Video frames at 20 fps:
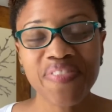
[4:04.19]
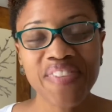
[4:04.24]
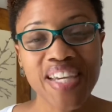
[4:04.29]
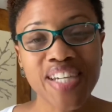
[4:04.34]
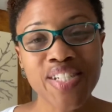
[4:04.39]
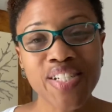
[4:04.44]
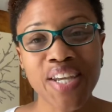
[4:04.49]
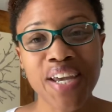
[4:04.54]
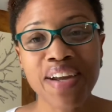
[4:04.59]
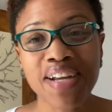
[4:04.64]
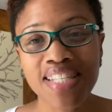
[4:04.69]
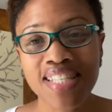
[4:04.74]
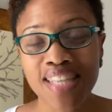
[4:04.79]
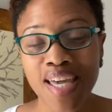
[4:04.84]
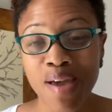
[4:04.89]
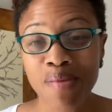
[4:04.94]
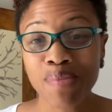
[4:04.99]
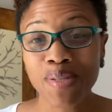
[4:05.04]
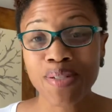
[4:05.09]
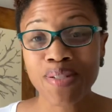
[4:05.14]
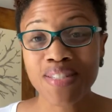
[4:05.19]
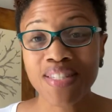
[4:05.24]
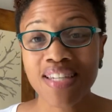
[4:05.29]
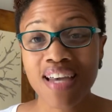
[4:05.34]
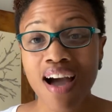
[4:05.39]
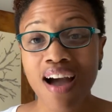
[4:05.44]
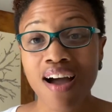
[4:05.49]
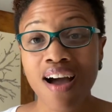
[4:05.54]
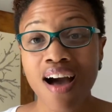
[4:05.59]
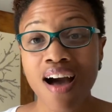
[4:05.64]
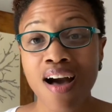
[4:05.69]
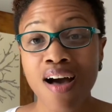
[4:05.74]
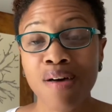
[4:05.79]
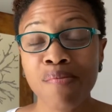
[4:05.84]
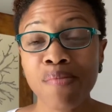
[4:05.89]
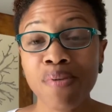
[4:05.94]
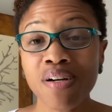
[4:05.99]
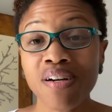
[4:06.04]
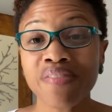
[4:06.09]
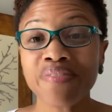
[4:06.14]

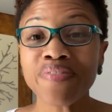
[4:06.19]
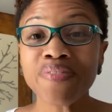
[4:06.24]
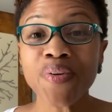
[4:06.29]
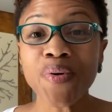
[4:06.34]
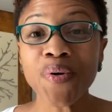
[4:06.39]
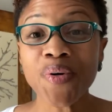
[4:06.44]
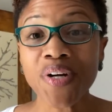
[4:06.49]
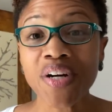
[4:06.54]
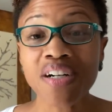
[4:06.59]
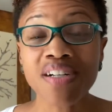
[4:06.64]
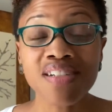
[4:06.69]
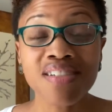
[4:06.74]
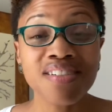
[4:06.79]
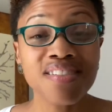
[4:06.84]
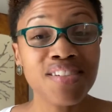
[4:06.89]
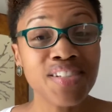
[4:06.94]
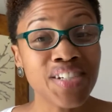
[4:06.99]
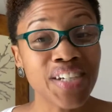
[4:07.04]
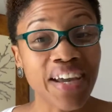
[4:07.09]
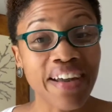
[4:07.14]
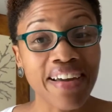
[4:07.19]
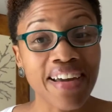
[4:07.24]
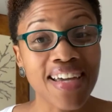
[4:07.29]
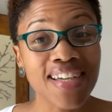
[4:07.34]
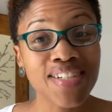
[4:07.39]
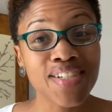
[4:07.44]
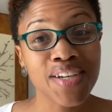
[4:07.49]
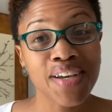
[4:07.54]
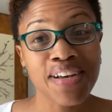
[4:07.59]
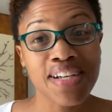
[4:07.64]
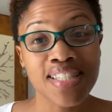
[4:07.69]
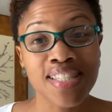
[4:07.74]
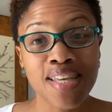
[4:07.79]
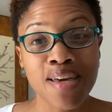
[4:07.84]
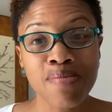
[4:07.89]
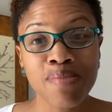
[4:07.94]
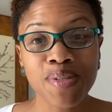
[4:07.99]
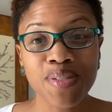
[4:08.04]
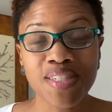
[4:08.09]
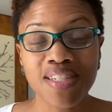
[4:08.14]
SherrySamuels.com or
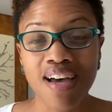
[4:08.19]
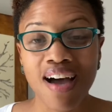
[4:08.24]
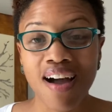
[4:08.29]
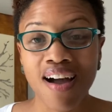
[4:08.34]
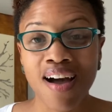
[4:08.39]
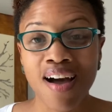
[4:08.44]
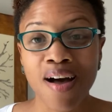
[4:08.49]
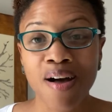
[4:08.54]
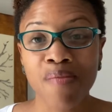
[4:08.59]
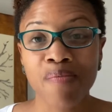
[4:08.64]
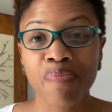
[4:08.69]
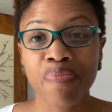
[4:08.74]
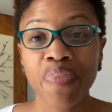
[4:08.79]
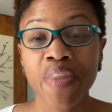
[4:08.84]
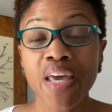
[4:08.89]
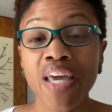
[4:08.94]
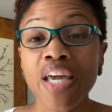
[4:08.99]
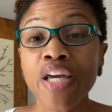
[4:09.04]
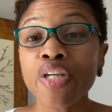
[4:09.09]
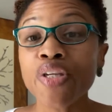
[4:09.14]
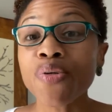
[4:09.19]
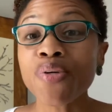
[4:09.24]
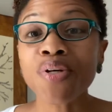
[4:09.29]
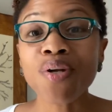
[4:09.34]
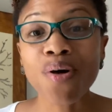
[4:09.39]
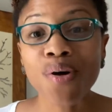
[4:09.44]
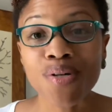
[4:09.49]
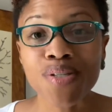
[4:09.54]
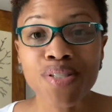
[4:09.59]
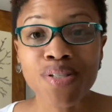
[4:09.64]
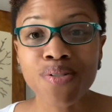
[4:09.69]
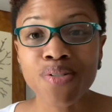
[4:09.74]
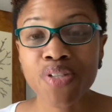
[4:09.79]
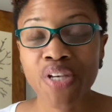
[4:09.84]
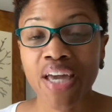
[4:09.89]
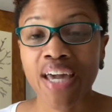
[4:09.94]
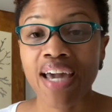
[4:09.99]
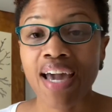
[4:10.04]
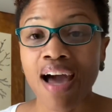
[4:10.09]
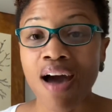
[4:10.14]
Sherry@SherrySamuels.com. You can also
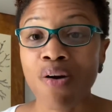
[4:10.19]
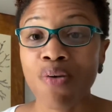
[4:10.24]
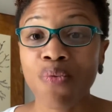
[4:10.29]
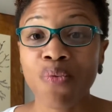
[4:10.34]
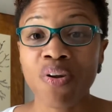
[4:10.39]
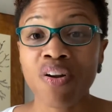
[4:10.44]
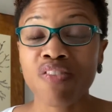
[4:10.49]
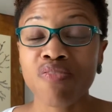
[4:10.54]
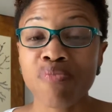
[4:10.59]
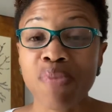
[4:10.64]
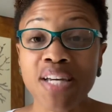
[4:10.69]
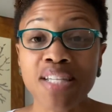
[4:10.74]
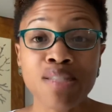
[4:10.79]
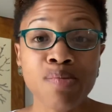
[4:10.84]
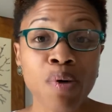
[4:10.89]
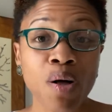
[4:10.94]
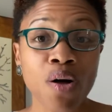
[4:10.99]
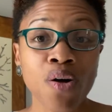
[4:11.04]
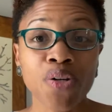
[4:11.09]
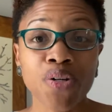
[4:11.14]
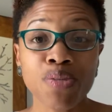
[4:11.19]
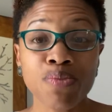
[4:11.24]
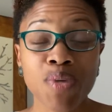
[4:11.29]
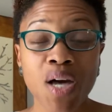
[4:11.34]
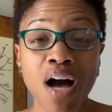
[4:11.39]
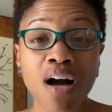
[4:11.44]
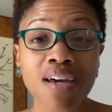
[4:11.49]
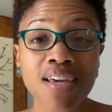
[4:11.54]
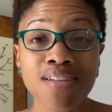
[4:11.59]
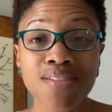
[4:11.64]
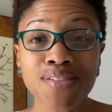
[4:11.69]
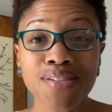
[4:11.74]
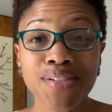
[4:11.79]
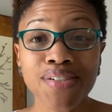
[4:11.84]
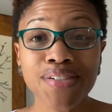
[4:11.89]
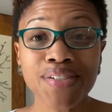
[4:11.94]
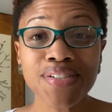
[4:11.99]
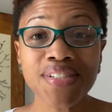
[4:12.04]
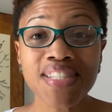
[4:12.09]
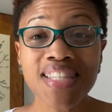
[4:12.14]
check out one of my small group talking
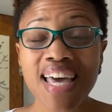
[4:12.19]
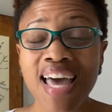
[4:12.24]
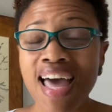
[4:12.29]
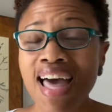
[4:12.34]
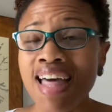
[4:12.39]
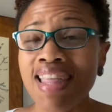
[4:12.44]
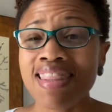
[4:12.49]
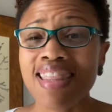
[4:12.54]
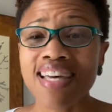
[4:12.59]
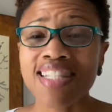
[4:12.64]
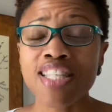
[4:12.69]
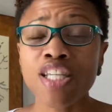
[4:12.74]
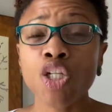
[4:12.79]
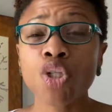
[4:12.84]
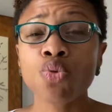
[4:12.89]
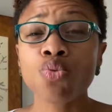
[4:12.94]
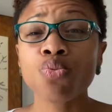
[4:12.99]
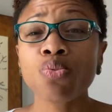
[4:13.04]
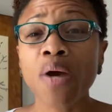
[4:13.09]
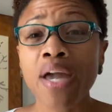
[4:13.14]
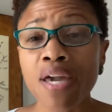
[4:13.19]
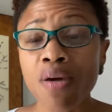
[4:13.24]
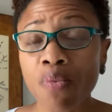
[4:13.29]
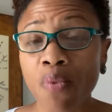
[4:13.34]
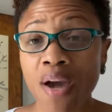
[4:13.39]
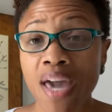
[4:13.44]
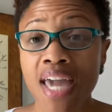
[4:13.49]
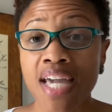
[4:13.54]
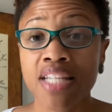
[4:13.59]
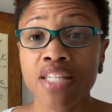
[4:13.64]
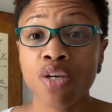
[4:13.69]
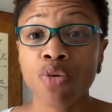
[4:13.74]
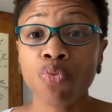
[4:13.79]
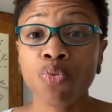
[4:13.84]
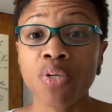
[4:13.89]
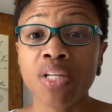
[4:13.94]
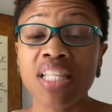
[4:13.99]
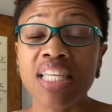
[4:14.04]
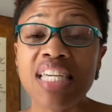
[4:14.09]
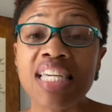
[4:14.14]
circles. That's a great way to
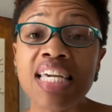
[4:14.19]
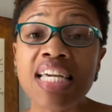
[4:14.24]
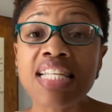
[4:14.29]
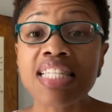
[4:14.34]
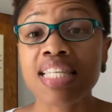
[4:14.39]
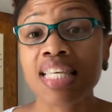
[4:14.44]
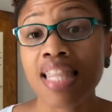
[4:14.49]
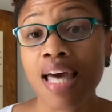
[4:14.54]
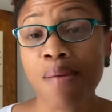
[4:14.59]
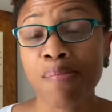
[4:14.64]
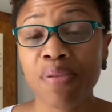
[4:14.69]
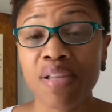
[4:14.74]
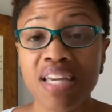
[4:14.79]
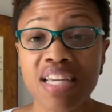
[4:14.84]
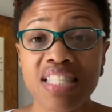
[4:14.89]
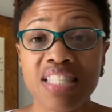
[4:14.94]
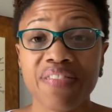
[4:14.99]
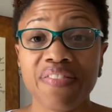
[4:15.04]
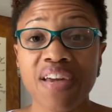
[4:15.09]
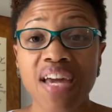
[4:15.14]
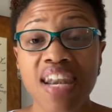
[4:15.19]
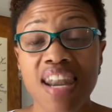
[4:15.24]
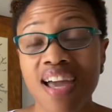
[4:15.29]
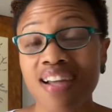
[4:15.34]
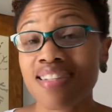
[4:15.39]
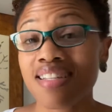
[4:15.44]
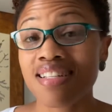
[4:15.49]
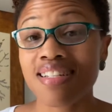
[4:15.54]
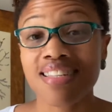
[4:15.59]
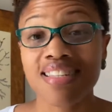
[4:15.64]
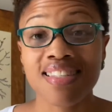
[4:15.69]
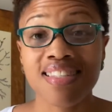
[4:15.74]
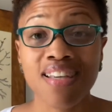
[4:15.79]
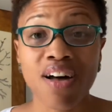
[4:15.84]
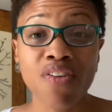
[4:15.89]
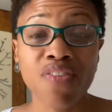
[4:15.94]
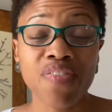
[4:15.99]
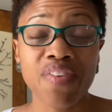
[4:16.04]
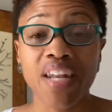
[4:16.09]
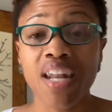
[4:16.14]
really get to that place of connecting to
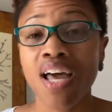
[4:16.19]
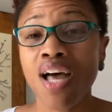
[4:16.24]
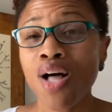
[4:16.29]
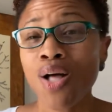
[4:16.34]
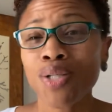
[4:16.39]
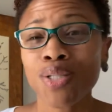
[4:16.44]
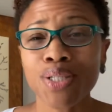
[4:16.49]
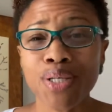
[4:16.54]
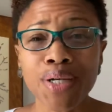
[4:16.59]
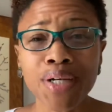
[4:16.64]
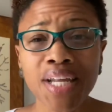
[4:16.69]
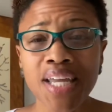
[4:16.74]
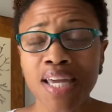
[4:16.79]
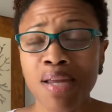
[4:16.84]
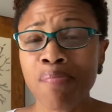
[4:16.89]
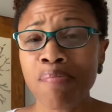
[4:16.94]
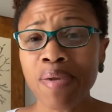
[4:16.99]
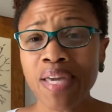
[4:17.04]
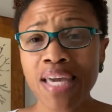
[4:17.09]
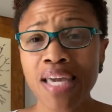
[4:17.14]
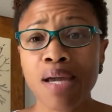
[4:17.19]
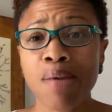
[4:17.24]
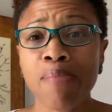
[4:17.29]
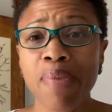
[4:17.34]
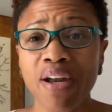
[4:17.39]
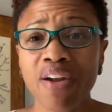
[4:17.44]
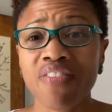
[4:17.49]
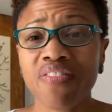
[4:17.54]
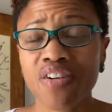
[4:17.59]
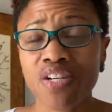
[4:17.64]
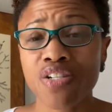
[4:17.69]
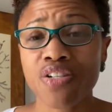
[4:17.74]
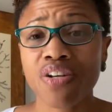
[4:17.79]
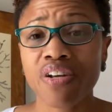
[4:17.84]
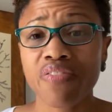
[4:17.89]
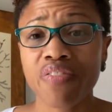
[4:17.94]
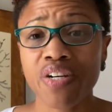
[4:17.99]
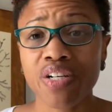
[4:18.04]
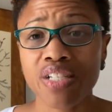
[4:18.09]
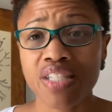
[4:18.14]
self and learning and being a better version
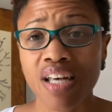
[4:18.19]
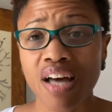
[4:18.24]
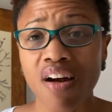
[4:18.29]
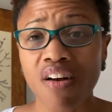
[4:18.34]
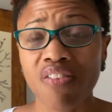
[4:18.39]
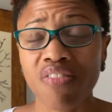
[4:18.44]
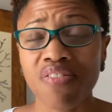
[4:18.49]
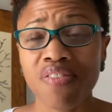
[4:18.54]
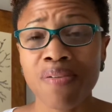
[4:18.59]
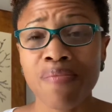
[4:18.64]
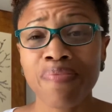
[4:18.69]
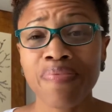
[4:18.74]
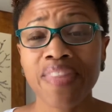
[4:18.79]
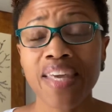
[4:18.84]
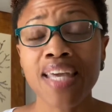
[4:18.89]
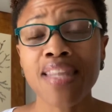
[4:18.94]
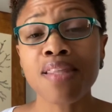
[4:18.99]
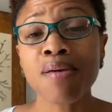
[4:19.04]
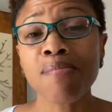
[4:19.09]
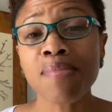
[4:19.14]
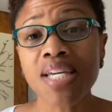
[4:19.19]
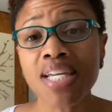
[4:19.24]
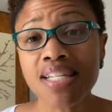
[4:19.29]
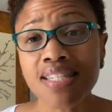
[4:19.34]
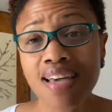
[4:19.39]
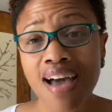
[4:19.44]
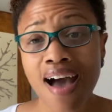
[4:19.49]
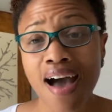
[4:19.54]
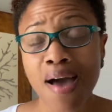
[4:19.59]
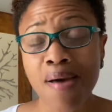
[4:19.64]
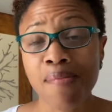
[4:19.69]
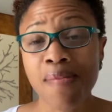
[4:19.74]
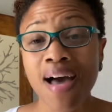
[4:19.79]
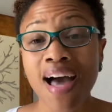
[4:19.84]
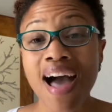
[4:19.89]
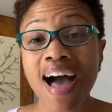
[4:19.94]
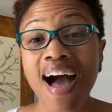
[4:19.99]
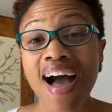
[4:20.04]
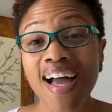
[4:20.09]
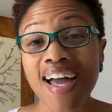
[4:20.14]
of yourself. In the meantime,
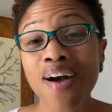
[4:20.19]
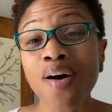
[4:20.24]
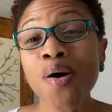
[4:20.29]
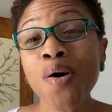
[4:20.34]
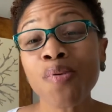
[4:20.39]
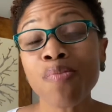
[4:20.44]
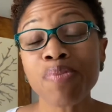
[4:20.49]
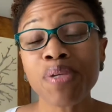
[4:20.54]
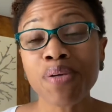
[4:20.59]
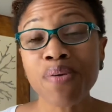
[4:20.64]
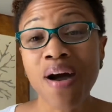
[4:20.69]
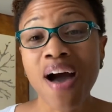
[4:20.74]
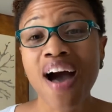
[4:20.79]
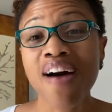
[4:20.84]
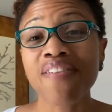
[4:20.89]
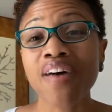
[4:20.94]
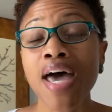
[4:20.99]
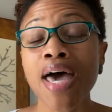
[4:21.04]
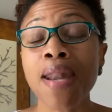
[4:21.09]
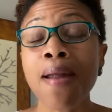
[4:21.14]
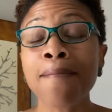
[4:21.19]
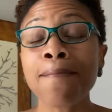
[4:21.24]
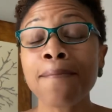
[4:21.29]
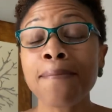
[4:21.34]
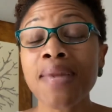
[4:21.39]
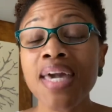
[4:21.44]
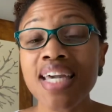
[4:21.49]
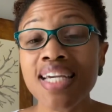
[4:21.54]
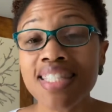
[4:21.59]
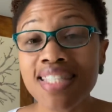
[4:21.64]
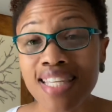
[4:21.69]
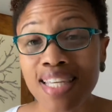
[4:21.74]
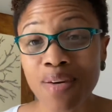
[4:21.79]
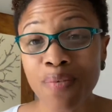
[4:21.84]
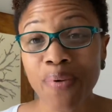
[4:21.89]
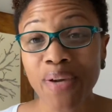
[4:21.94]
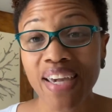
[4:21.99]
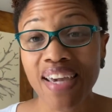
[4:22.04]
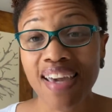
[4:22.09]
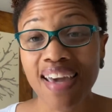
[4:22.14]
I hope you have an amazing
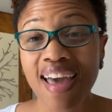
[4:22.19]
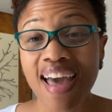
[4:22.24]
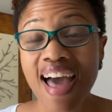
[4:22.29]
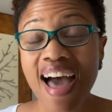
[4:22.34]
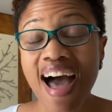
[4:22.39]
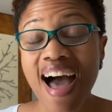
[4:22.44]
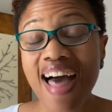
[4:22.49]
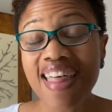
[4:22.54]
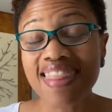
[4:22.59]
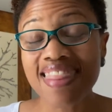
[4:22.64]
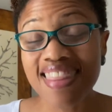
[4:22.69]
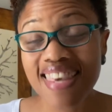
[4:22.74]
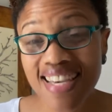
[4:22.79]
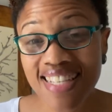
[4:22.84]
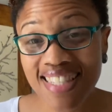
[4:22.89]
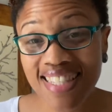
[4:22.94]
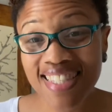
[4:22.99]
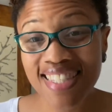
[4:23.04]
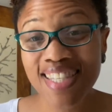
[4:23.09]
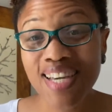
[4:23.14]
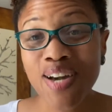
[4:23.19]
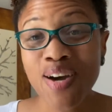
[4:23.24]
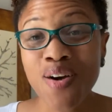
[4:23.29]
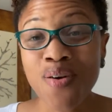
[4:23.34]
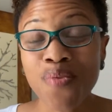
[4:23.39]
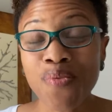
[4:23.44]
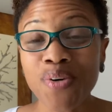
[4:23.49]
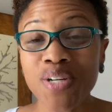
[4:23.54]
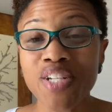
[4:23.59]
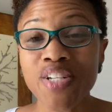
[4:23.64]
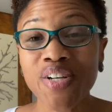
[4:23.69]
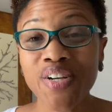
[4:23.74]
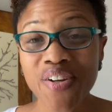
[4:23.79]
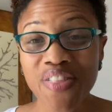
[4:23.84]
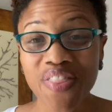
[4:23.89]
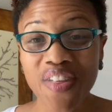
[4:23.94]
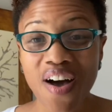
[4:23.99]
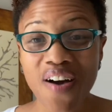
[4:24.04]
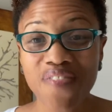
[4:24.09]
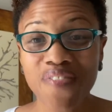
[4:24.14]
week. And this was your
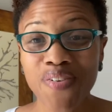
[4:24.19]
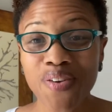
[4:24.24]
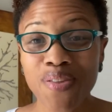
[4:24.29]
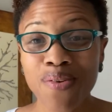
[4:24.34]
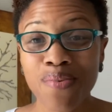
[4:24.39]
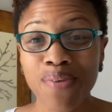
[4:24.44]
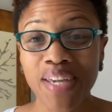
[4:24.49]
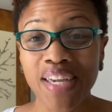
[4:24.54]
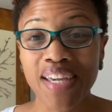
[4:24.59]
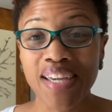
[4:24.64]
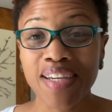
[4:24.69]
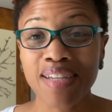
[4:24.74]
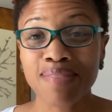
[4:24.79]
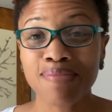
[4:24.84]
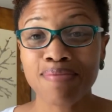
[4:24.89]
thought for the week.